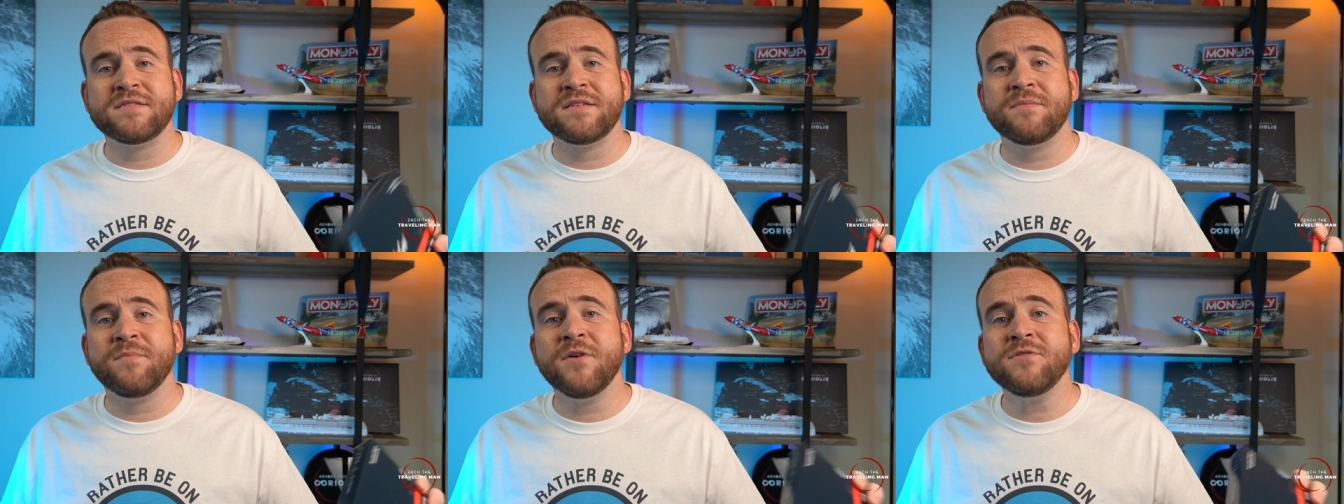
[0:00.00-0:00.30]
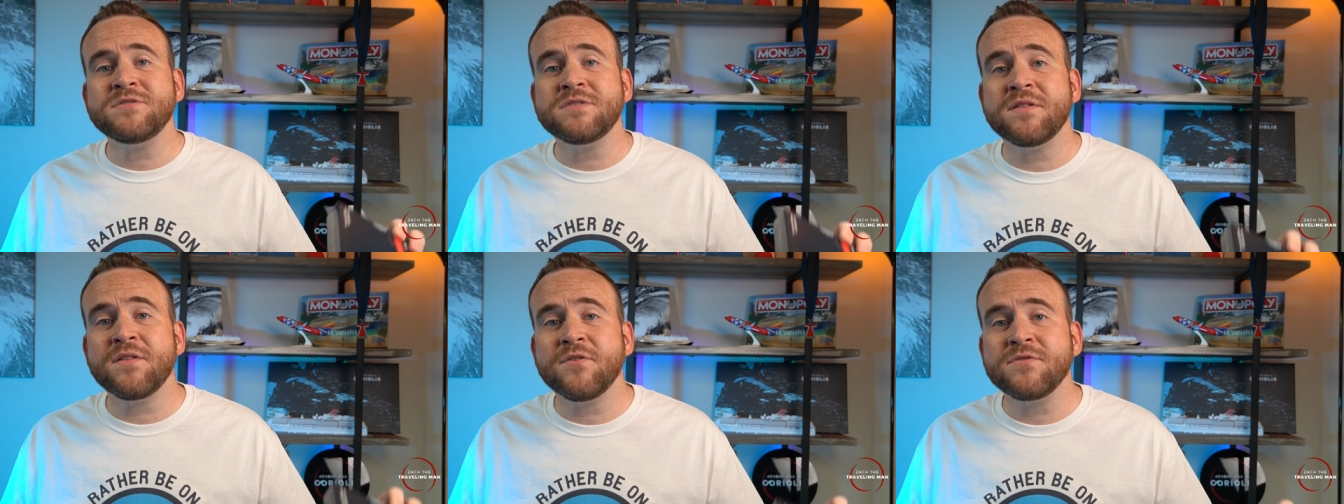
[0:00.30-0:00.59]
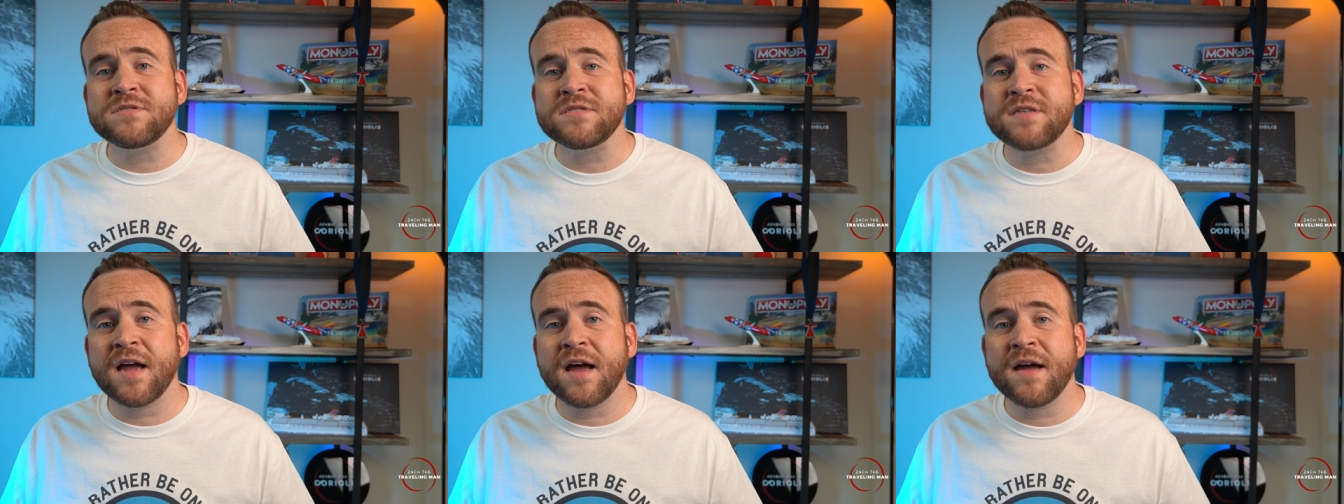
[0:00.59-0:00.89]
And most of
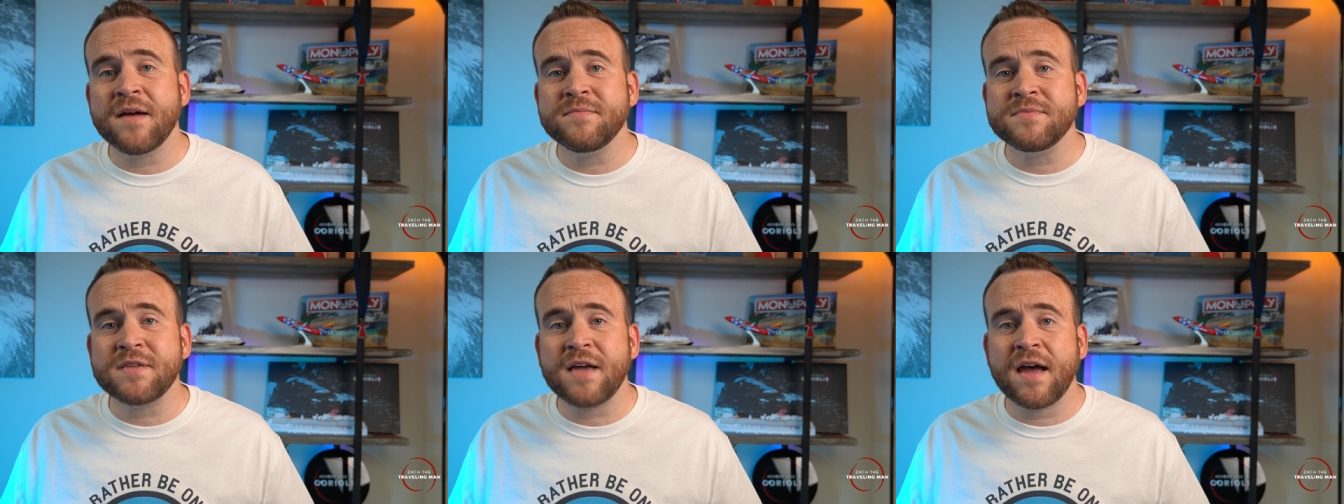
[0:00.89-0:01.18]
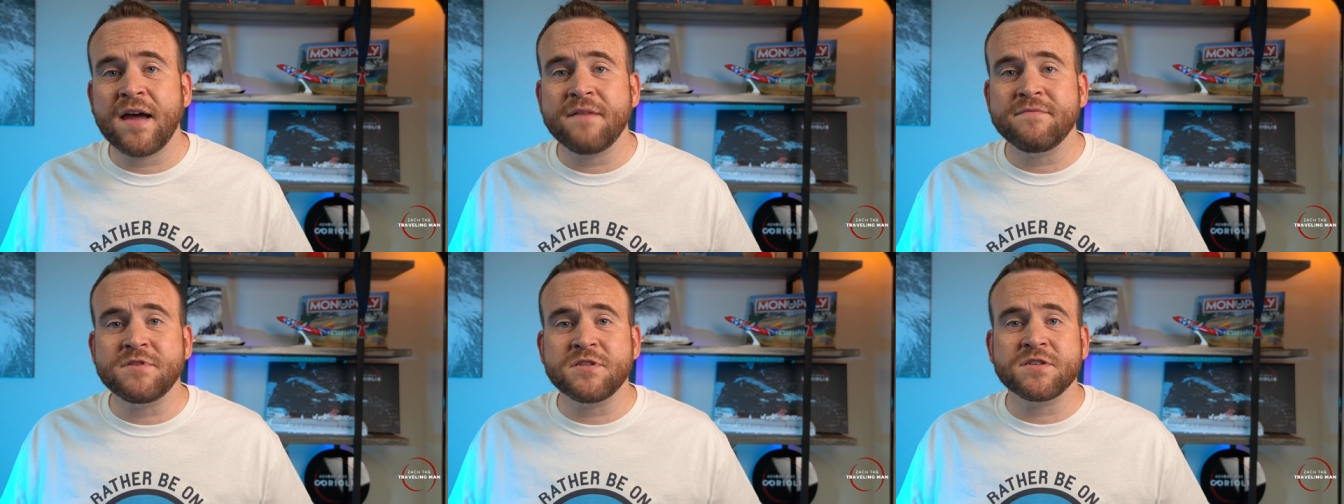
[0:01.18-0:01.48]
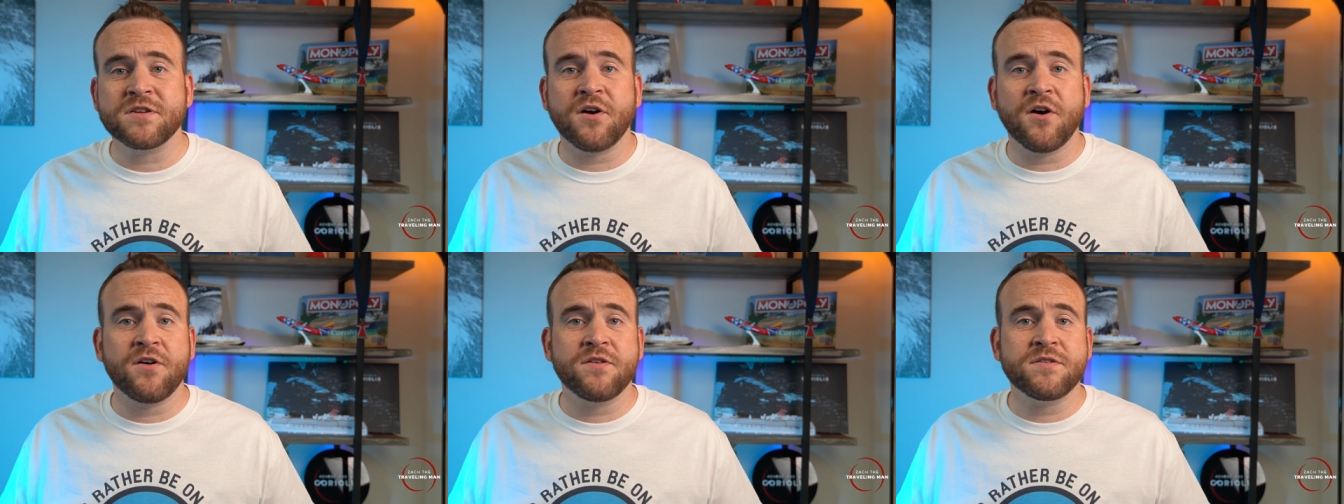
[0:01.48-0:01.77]
those times I have
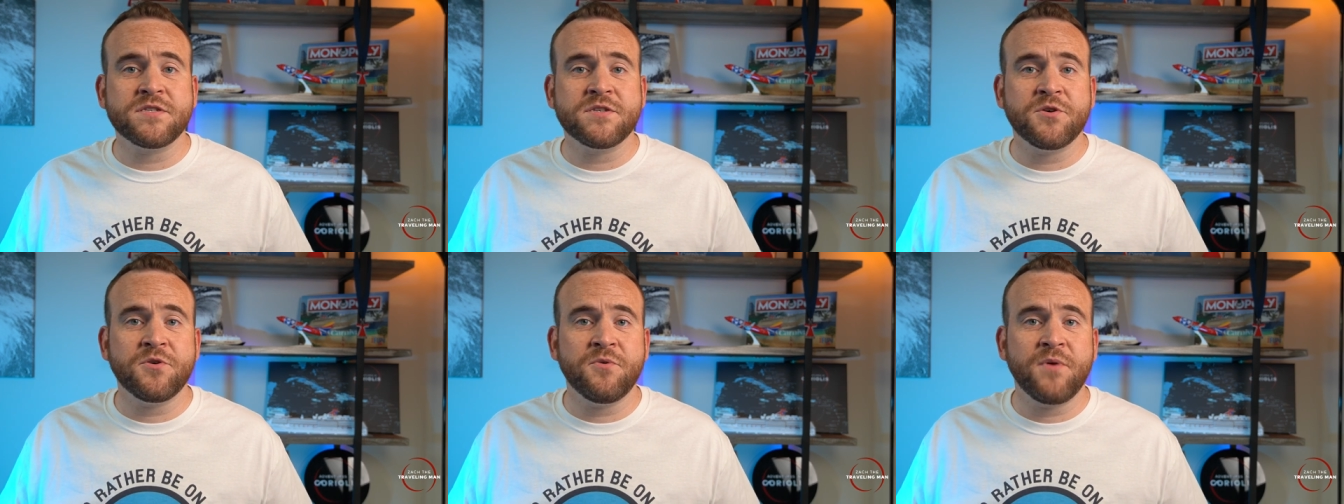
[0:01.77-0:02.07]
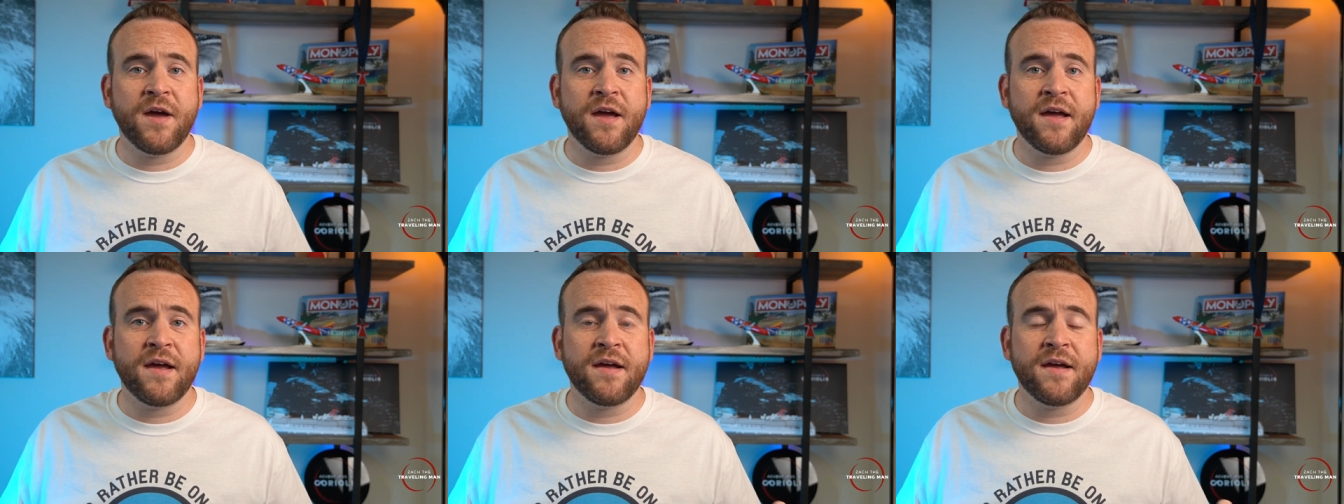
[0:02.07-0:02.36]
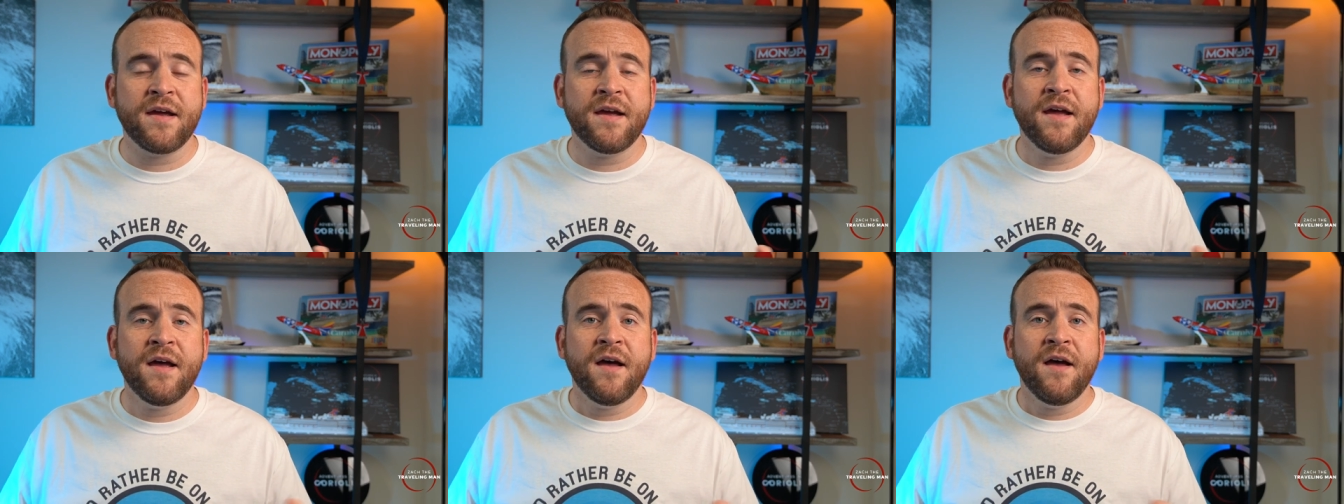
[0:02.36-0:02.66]
just gone to a